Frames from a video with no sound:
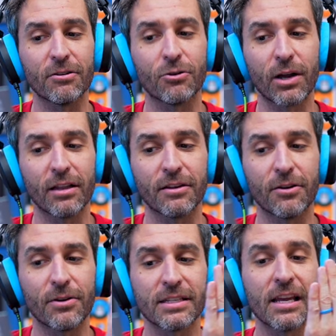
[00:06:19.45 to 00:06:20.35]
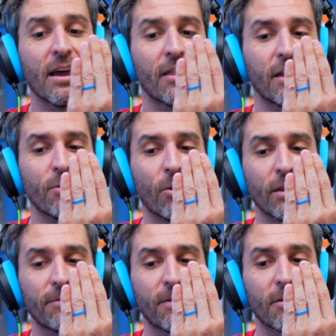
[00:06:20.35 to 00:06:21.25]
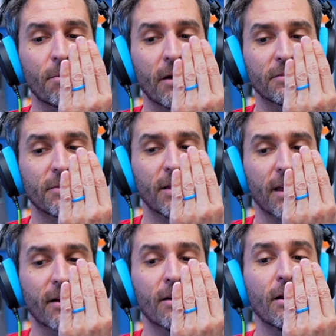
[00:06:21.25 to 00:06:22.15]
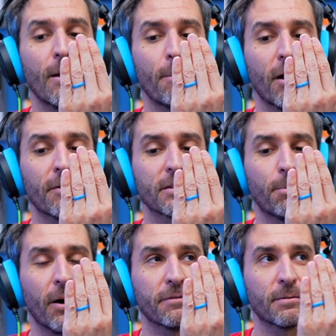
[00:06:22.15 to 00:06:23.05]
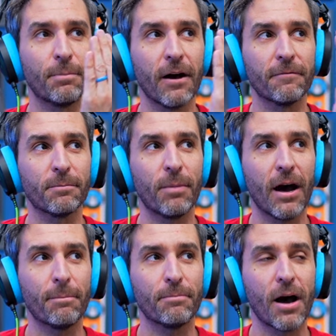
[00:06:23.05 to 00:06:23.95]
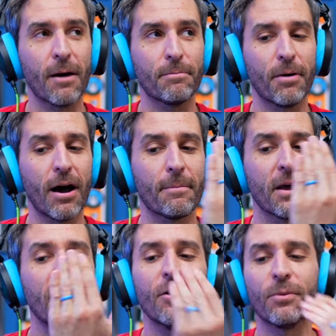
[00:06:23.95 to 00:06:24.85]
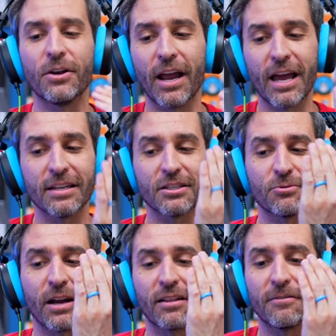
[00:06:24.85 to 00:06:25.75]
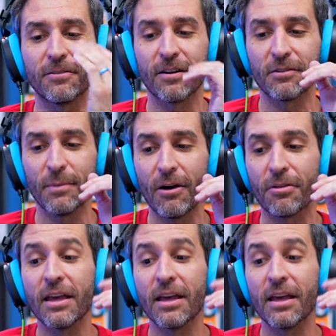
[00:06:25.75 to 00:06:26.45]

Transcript: You'll quickly notice that you only feel the puffs of air puffs, puffs, puff, pop, pop, pop when your hand is directly in front of your mouth.